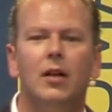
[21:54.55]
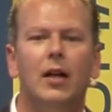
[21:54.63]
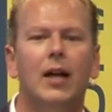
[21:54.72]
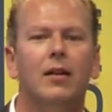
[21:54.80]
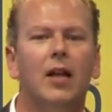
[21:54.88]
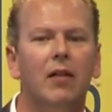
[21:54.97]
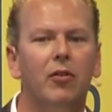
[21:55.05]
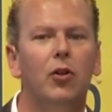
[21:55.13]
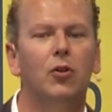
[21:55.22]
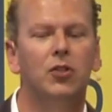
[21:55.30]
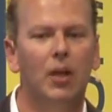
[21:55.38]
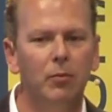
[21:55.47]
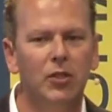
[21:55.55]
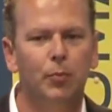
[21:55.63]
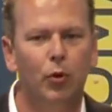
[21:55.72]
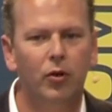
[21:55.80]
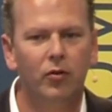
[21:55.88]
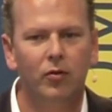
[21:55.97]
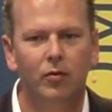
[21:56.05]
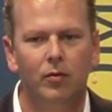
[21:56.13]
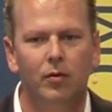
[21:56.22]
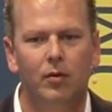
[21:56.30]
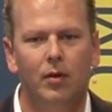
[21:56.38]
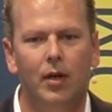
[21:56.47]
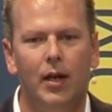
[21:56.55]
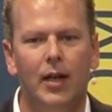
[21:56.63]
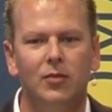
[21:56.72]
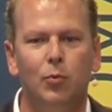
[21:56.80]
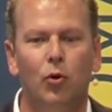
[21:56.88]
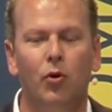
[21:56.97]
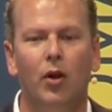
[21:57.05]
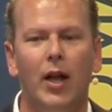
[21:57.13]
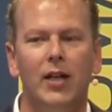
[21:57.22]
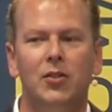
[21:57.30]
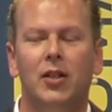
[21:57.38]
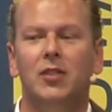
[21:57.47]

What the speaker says: again, giving you some support, and that's more in relation.